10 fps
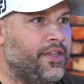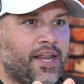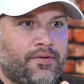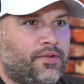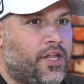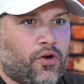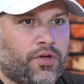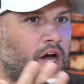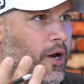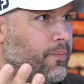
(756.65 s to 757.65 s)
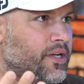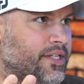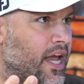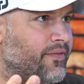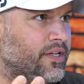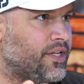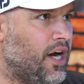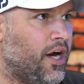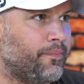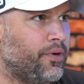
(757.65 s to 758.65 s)
And then, you know, cut up your savings
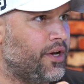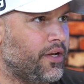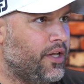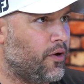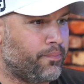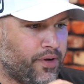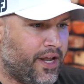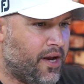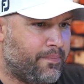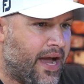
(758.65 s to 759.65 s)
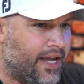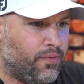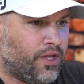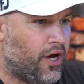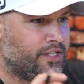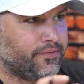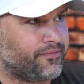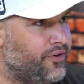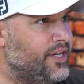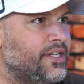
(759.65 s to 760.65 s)
card, yeah. put it, you know, put it in a baggie with ice and
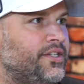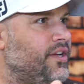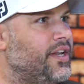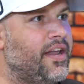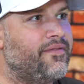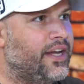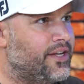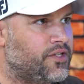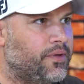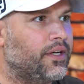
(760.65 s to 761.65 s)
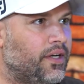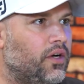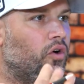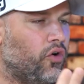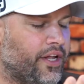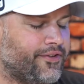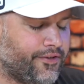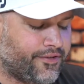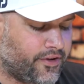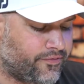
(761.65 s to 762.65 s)
freeze it so you can never get to yeah. it. All that
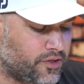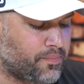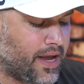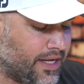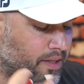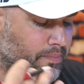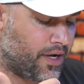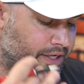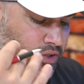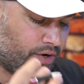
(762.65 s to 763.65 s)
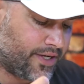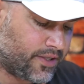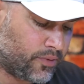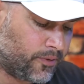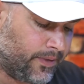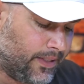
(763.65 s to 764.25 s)
sort of stuff. Just make the money traceable.